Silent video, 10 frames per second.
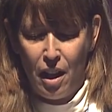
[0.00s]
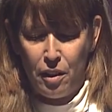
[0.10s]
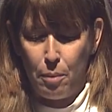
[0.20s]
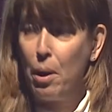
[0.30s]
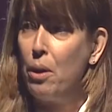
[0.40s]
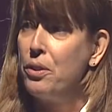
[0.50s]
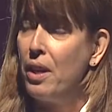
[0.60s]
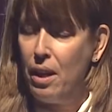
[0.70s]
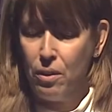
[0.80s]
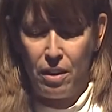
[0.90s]
The polls are
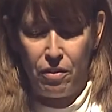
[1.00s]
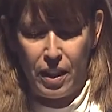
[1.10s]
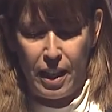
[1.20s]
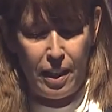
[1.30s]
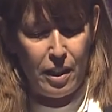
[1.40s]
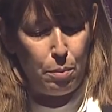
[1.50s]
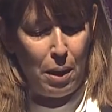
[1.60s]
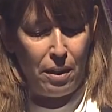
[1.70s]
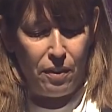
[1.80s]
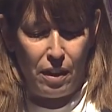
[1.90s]
held every year as
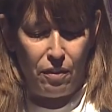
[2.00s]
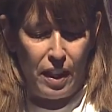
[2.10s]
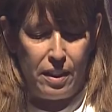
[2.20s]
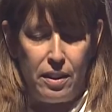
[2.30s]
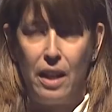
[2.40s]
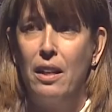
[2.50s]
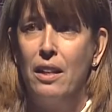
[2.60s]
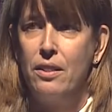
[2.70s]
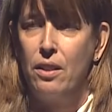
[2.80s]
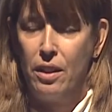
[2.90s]
part of the event and are
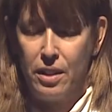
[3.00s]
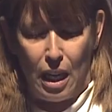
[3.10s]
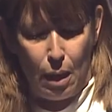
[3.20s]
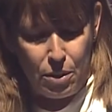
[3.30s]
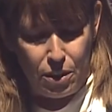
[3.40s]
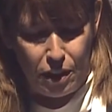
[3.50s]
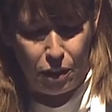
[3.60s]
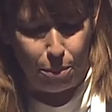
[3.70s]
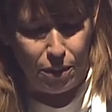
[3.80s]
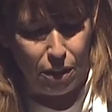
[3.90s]
designed to capture
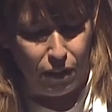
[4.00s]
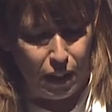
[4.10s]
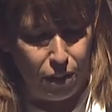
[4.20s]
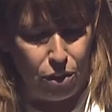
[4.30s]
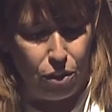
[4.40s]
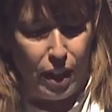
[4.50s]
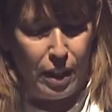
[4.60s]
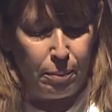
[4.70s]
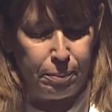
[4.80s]
sentiments of the industry.